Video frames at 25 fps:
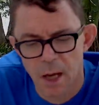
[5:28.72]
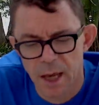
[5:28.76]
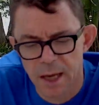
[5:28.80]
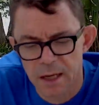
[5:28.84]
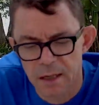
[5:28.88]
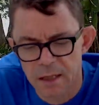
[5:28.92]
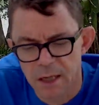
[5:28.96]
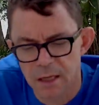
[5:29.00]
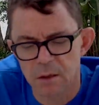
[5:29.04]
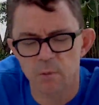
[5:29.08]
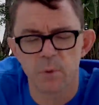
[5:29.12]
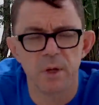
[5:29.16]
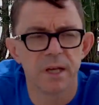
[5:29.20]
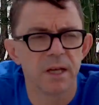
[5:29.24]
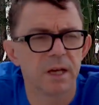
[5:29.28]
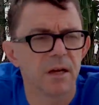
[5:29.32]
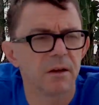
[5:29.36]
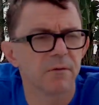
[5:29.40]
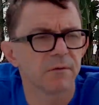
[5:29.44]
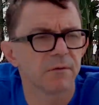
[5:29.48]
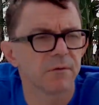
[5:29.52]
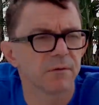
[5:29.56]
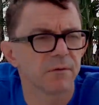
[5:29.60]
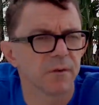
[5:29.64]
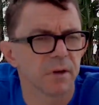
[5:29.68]
And we
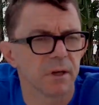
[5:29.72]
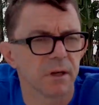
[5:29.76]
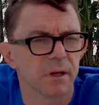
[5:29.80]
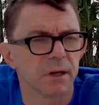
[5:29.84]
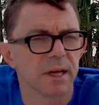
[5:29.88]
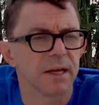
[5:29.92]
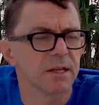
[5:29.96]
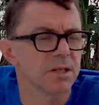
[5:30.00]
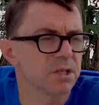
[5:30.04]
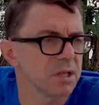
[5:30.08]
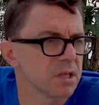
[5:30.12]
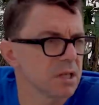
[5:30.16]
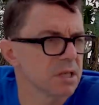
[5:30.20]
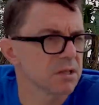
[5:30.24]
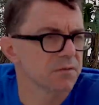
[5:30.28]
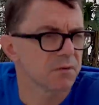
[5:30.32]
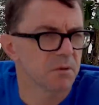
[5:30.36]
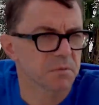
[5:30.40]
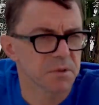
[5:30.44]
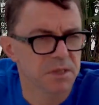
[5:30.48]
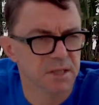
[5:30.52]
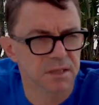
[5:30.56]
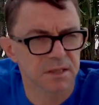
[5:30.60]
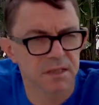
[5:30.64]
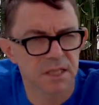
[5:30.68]
have engineers
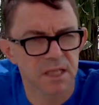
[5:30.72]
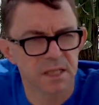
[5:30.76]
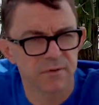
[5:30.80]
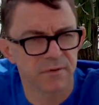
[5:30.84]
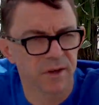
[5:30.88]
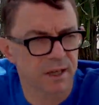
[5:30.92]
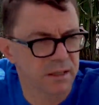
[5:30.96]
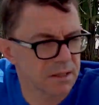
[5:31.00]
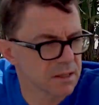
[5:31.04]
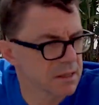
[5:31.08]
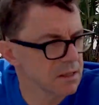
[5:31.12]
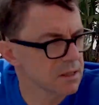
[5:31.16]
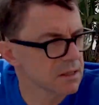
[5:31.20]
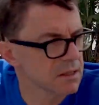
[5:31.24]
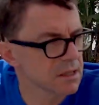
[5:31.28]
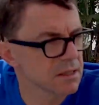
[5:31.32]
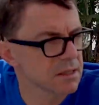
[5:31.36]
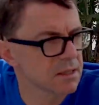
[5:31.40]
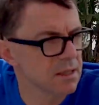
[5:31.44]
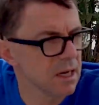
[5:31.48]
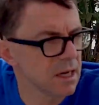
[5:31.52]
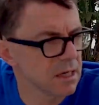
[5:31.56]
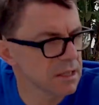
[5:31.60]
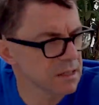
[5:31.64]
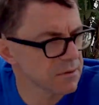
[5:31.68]
from SuccessFactors and
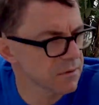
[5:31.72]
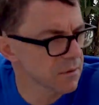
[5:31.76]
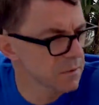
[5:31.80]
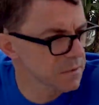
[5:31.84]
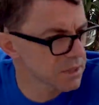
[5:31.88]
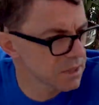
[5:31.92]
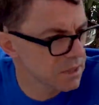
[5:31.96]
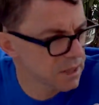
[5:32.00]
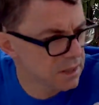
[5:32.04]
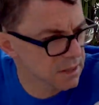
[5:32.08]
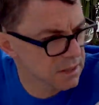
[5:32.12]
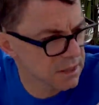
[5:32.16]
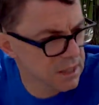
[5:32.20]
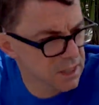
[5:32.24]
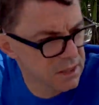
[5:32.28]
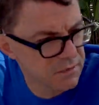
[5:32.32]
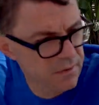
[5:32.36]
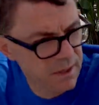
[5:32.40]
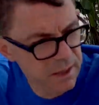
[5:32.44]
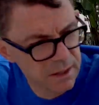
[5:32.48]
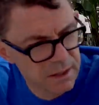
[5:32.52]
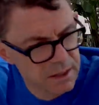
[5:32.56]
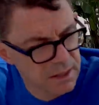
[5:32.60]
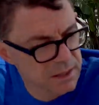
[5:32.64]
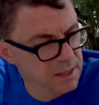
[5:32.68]
designers from
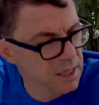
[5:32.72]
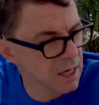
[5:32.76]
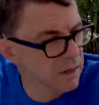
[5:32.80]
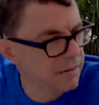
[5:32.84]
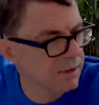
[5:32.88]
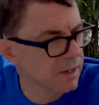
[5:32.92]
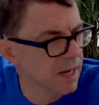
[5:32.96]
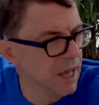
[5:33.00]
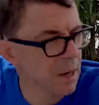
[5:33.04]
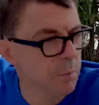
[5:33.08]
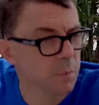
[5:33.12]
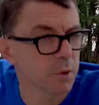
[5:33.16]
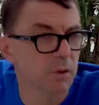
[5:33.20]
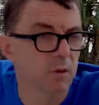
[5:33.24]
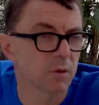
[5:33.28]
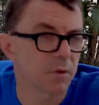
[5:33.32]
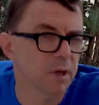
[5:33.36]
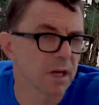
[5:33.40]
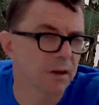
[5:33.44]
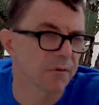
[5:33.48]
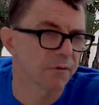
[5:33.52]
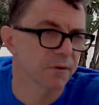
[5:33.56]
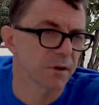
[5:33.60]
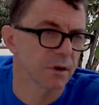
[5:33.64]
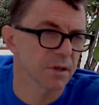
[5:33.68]
SuccessFactors down at Apple.
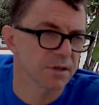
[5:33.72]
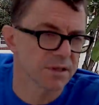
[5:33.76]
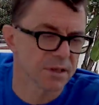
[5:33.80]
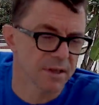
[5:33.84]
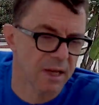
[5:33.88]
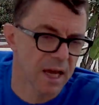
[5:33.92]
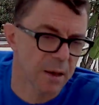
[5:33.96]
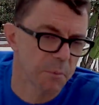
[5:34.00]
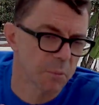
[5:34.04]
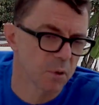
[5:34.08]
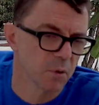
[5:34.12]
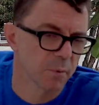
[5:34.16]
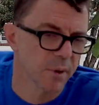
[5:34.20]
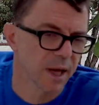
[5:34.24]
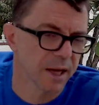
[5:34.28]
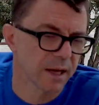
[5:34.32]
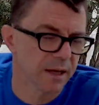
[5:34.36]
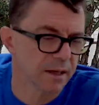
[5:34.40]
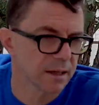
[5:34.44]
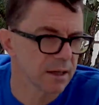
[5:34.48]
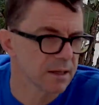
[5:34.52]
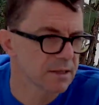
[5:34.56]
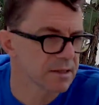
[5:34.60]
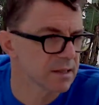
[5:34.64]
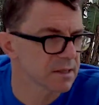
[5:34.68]
We have folks at Apple
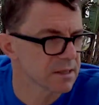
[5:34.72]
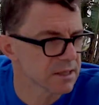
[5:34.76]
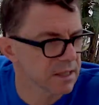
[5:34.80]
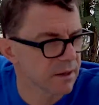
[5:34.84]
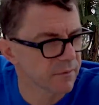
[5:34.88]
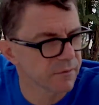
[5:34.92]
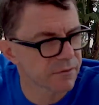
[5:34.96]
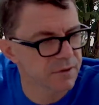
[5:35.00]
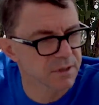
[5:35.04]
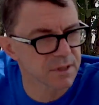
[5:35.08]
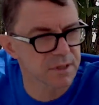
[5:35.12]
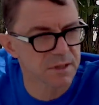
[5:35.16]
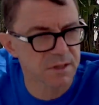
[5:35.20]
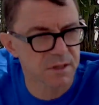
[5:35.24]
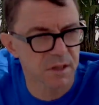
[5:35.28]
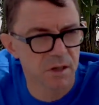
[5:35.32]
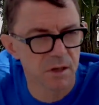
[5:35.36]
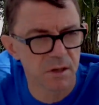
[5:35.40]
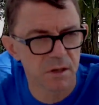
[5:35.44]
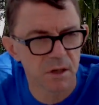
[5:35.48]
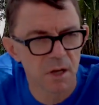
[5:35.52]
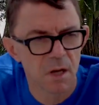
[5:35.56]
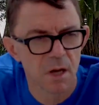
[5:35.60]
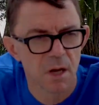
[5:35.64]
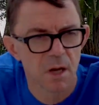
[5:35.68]
back at us in San
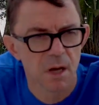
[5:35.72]
Francisco.